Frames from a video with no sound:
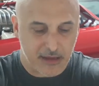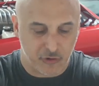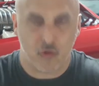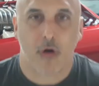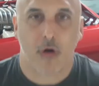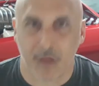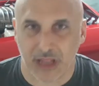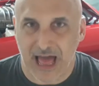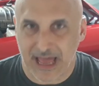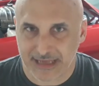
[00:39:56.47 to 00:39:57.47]

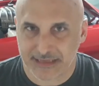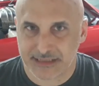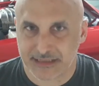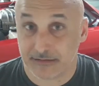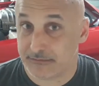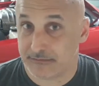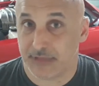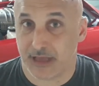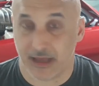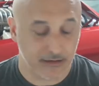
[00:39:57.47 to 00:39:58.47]
normalized,
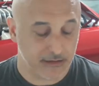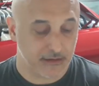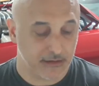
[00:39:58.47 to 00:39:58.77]
okay?